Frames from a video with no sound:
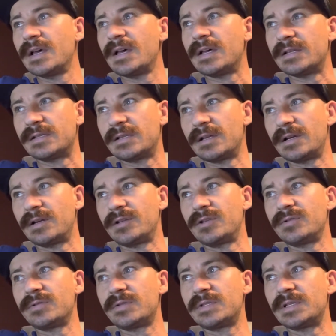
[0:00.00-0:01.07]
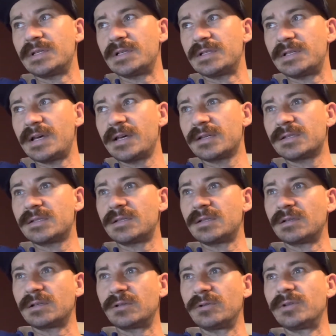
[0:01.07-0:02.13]
as they are used in a text,
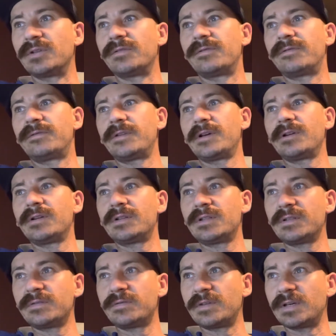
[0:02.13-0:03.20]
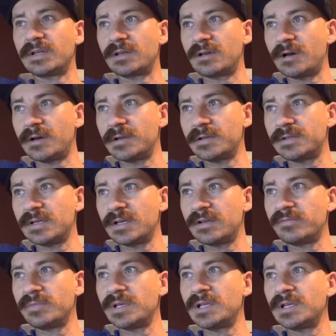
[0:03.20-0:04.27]
including figurative and
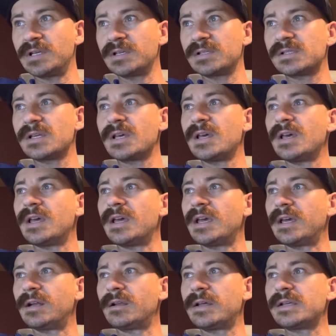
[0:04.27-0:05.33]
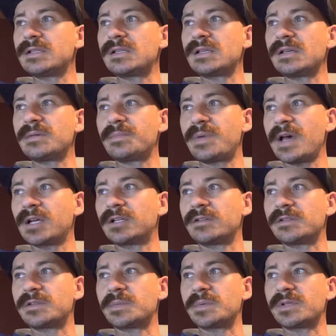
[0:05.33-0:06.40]
connotative meanings. Analyze the impact
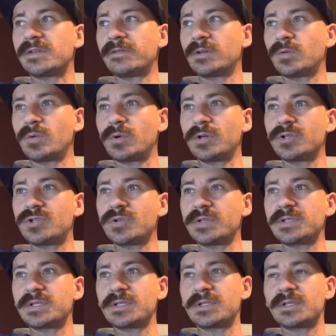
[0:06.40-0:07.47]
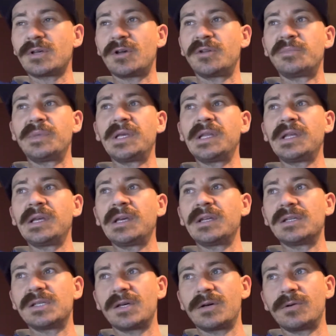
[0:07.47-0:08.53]
of specific word choices on meaning
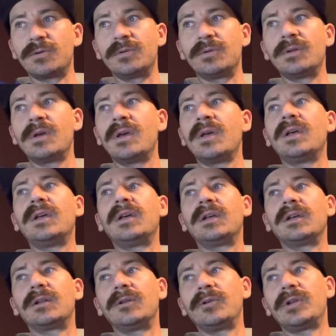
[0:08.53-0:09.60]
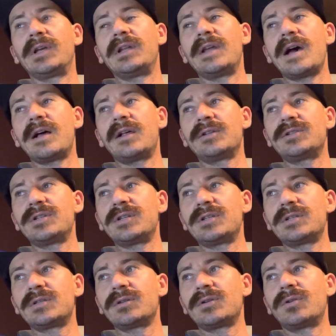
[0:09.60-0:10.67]
and tone, including
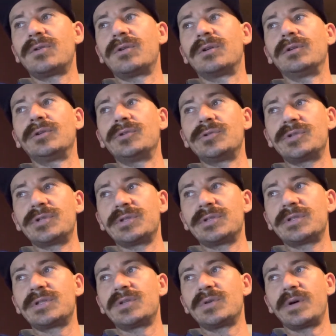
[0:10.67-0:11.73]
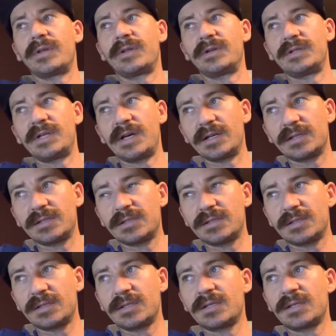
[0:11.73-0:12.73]
analogies or allusions to other texts.